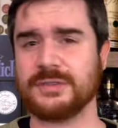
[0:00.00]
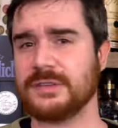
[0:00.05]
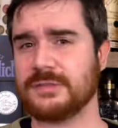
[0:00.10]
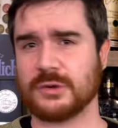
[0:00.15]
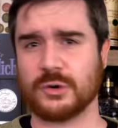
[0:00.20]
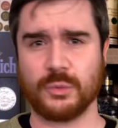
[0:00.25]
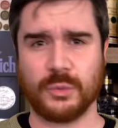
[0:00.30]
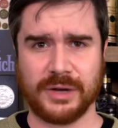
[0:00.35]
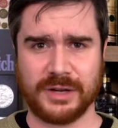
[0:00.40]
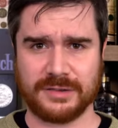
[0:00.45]
as
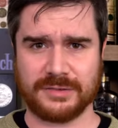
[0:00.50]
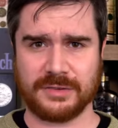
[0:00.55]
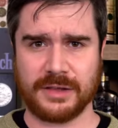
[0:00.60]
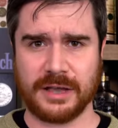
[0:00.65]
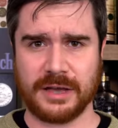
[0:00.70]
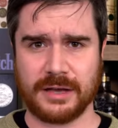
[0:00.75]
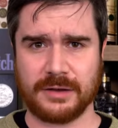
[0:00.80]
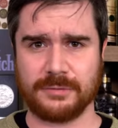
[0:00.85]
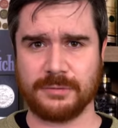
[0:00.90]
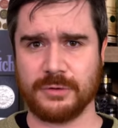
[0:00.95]
a quick
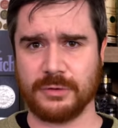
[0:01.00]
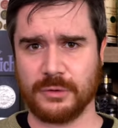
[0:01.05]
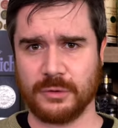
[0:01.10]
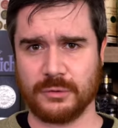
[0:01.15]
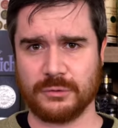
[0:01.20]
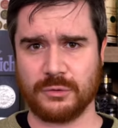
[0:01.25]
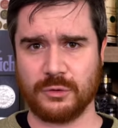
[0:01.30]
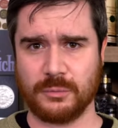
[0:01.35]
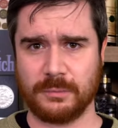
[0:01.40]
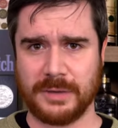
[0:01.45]
aside for
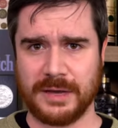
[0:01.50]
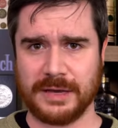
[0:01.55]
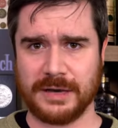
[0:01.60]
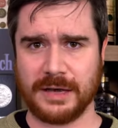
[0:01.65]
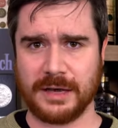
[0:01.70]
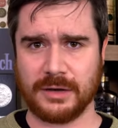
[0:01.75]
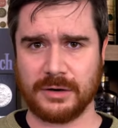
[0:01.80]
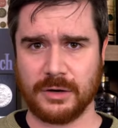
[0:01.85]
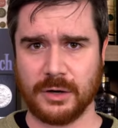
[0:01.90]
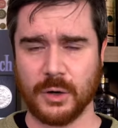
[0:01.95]
those who may
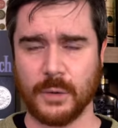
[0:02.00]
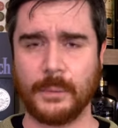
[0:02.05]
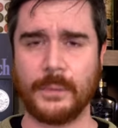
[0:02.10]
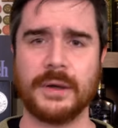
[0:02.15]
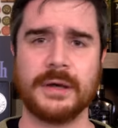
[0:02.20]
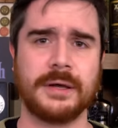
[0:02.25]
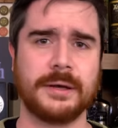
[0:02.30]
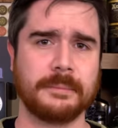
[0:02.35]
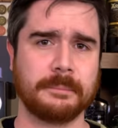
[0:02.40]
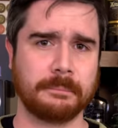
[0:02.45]
not know,
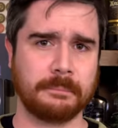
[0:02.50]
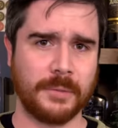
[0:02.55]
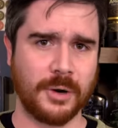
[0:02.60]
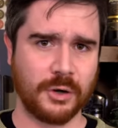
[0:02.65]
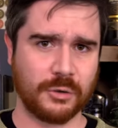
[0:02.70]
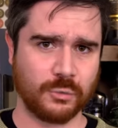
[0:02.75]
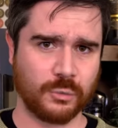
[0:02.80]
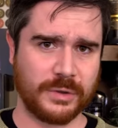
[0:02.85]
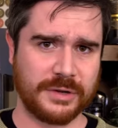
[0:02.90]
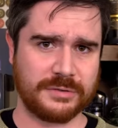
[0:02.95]

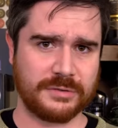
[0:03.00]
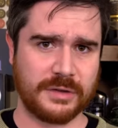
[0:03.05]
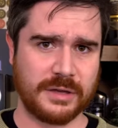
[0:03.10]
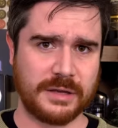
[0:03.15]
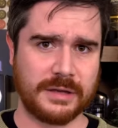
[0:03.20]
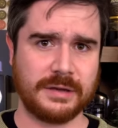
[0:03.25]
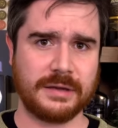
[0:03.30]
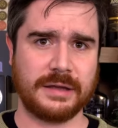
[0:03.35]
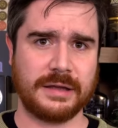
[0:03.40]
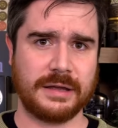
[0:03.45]
malt
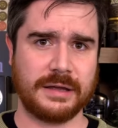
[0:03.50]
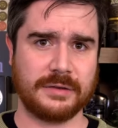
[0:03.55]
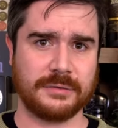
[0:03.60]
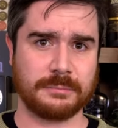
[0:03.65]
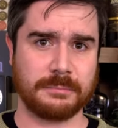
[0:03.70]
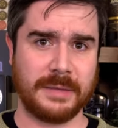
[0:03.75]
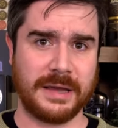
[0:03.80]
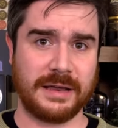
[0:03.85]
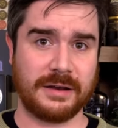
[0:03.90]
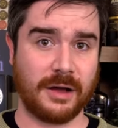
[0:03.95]
whiskey
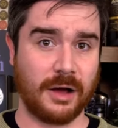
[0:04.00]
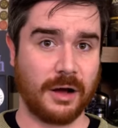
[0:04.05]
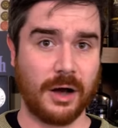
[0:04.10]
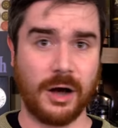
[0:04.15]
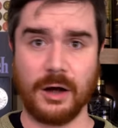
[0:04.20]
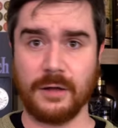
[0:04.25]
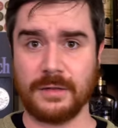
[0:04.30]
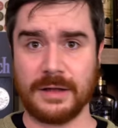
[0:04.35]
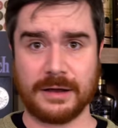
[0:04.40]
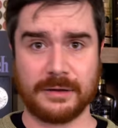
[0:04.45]
is made
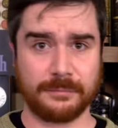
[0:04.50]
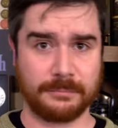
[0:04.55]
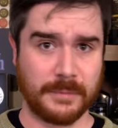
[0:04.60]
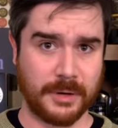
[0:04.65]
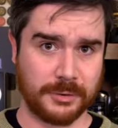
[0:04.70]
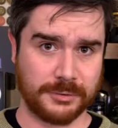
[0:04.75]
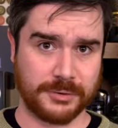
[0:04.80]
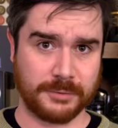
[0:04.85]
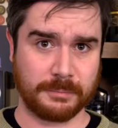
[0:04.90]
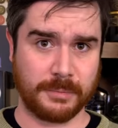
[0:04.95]
all out of
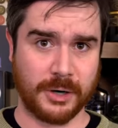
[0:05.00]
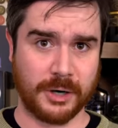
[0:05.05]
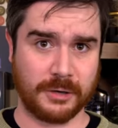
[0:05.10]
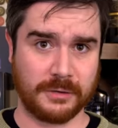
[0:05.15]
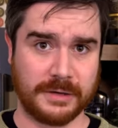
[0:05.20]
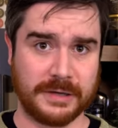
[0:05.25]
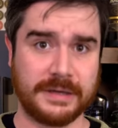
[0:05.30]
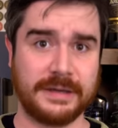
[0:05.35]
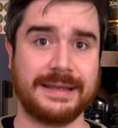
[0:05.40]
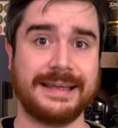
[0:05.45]
malted
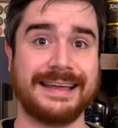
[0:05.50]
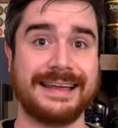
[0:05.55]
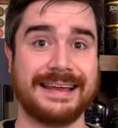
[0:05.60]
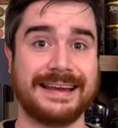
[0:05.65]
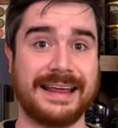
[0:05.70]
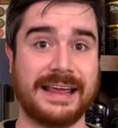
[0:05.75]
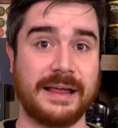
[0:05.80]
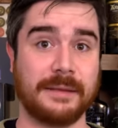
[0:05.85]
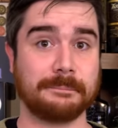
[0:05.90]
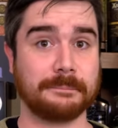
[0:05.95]
barley
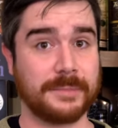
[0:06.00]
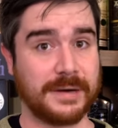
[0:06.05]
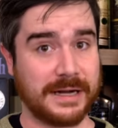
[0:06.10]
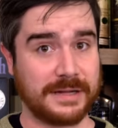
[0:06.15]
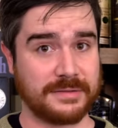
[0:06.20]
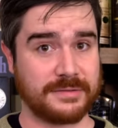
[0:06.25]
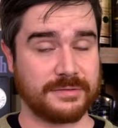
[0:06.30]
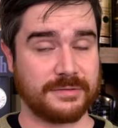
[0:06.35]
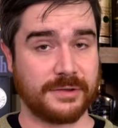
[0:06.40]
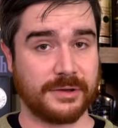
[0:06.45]
in a
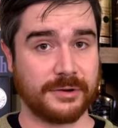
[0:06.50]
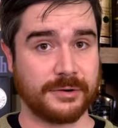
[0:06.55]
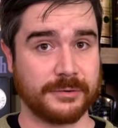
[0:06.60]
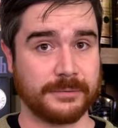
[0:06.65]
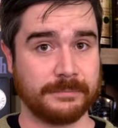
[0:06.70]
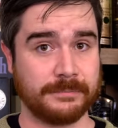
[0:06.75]
pot still,